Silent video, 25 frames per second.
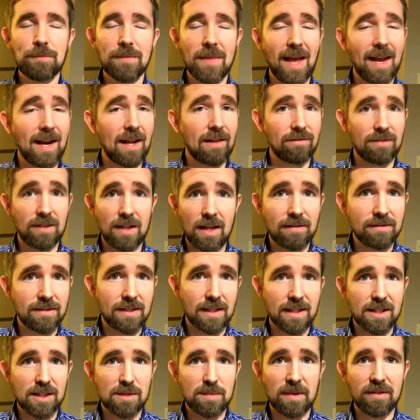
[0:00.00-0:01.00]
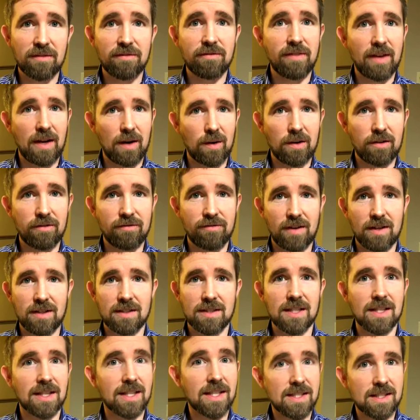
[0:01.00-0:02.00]
And I've loved it. It's been very fun
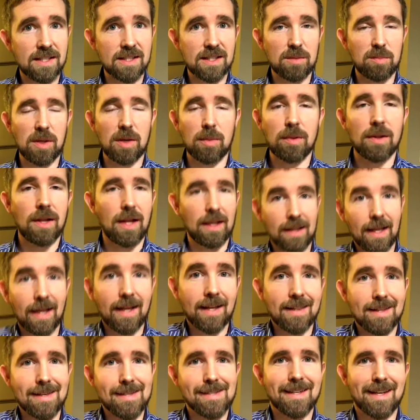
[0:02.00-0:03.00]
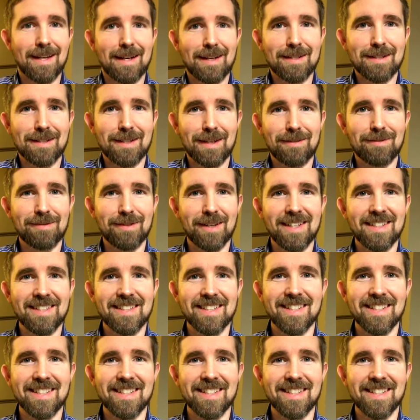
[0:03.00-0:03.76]
to listen to people. I like this kind of stuff, right?